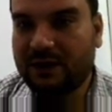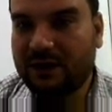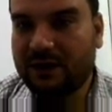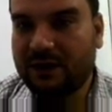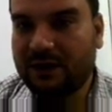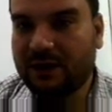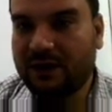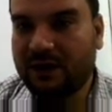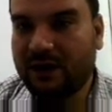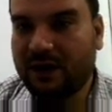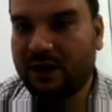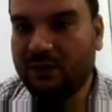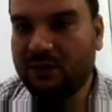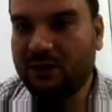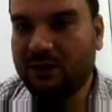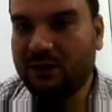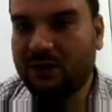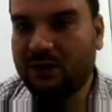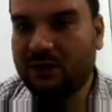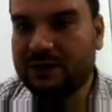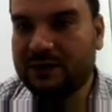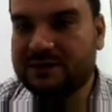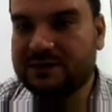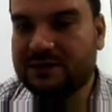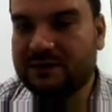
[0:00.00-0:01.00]
How
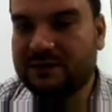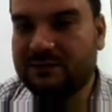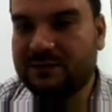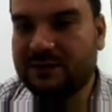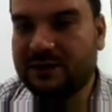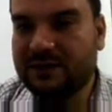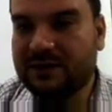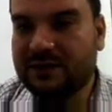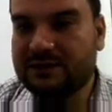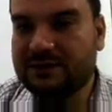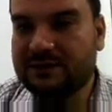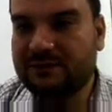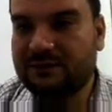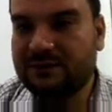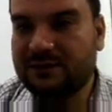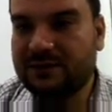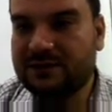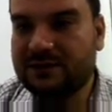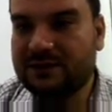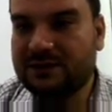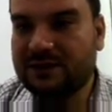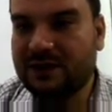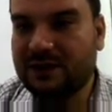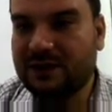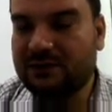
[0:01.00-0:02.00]
long is the biggest
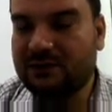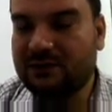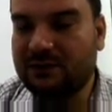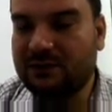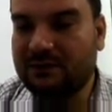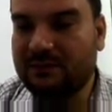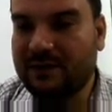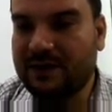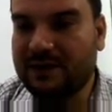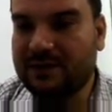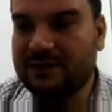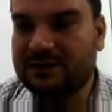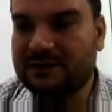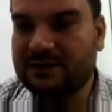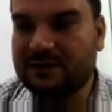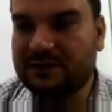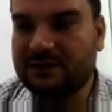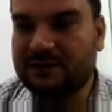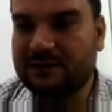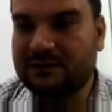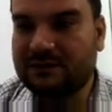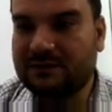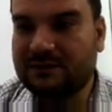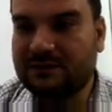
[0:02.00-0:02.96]
fish? Can you imagine?